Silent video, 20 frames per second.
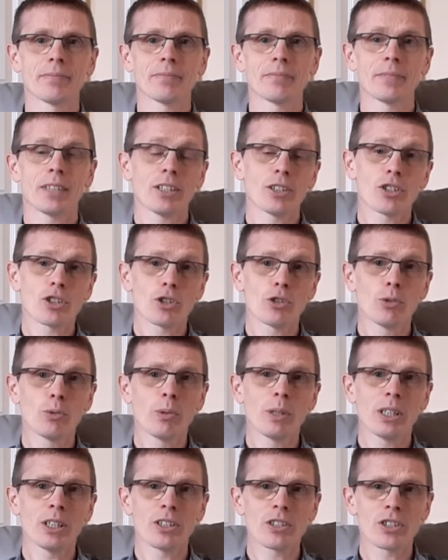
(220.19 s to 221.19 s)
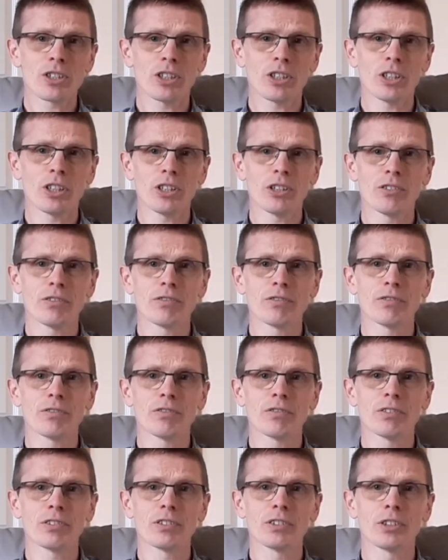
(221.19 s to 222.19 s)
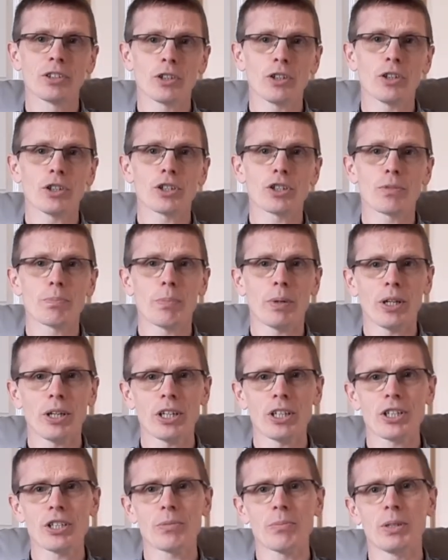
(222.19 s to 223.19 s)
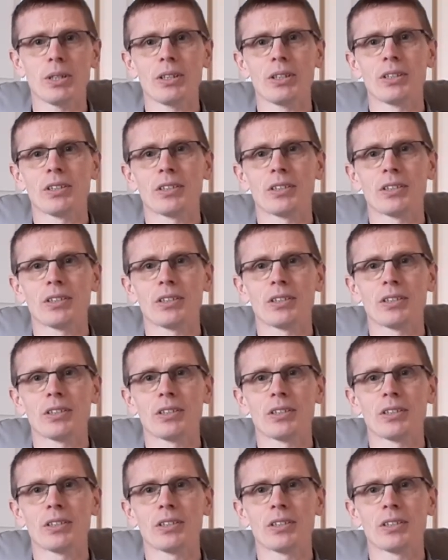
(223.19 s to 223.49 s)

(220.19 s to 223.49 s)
And so we deserve God's punishment.